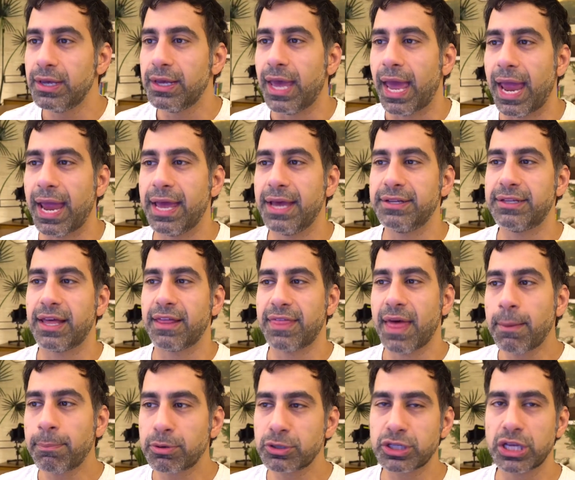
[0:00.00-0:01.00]
And
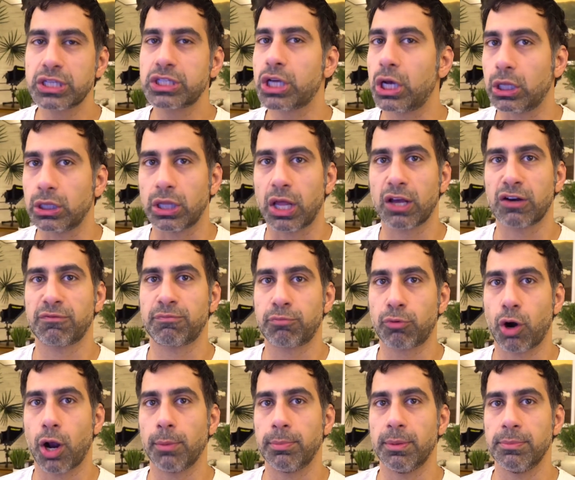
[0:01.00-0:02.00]
that presents a lot of
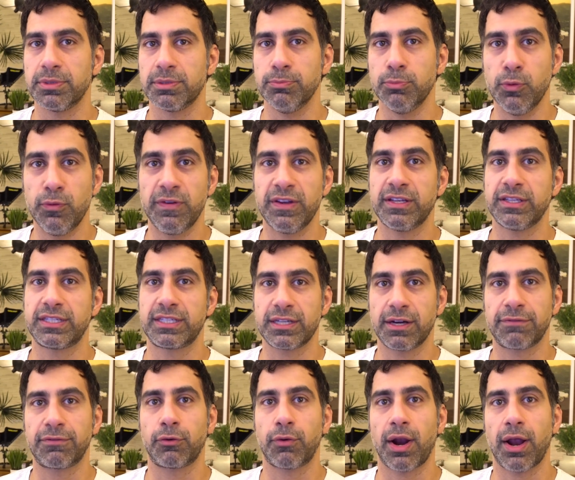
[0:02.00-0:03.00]
problems moving
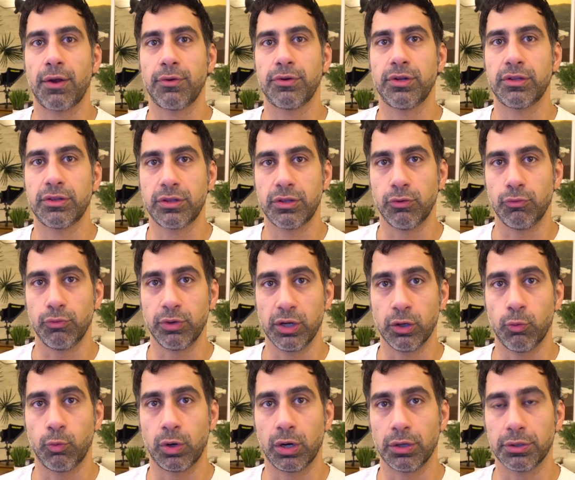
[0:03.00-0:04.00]
stuff around the real
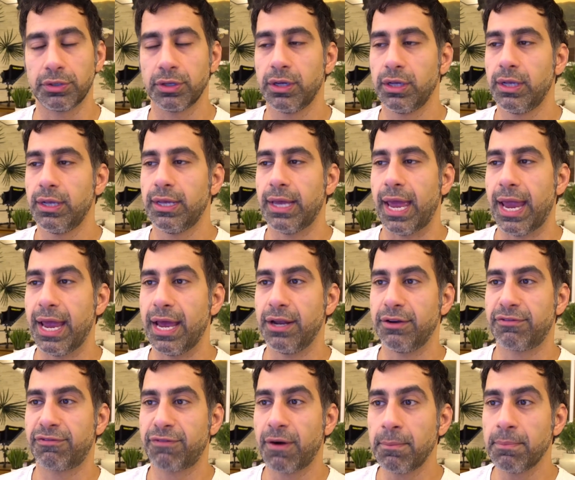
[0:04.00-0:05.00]
world. And
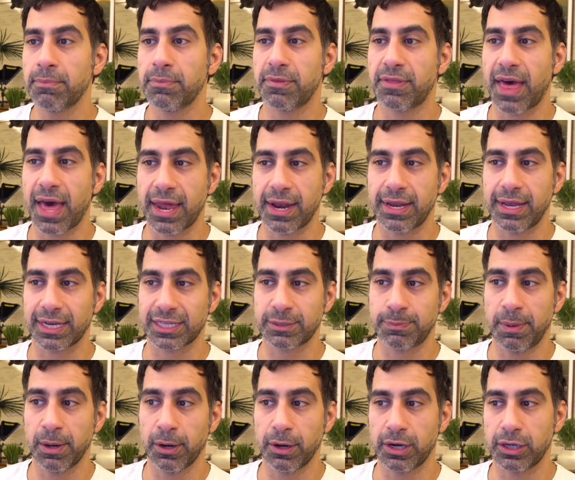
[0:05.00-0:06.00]
from that
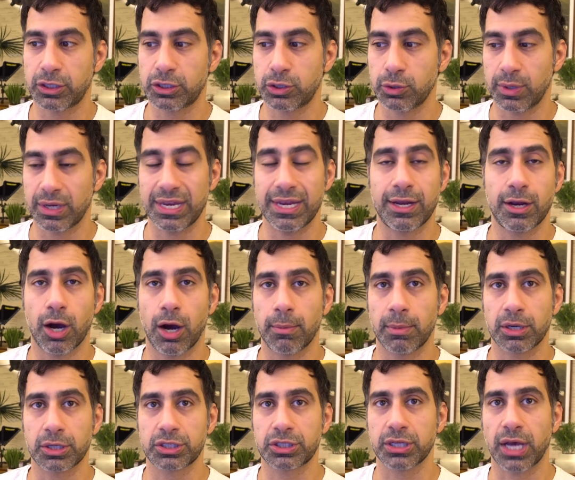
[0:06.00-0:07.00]
experience doing
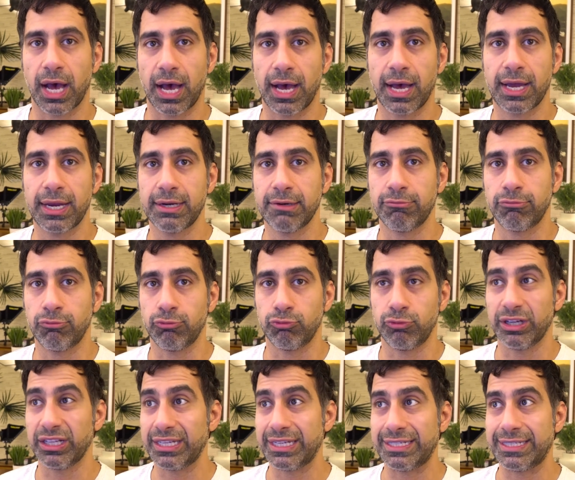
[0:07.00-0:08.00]
e-commerce, I
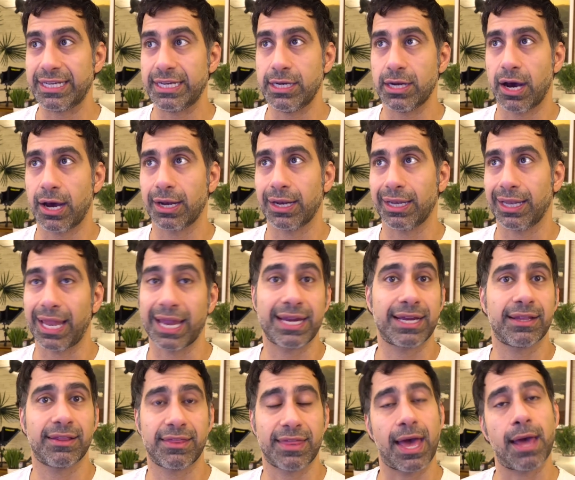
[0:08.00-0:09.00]
really did not
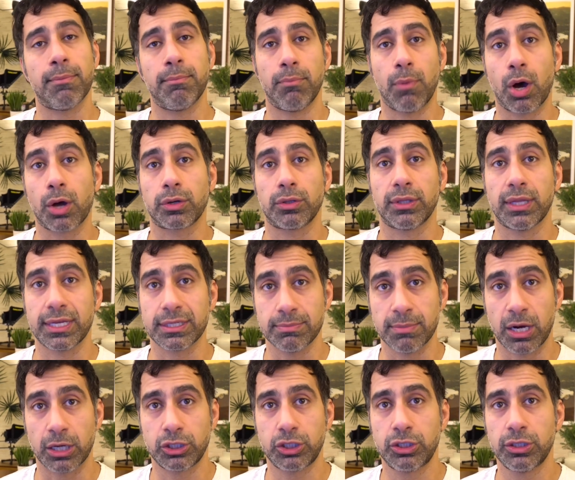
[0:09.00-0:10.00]
like that model as
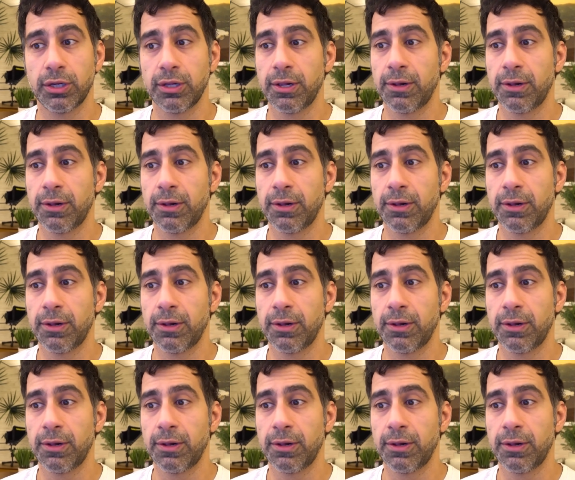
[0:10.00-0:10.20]
much.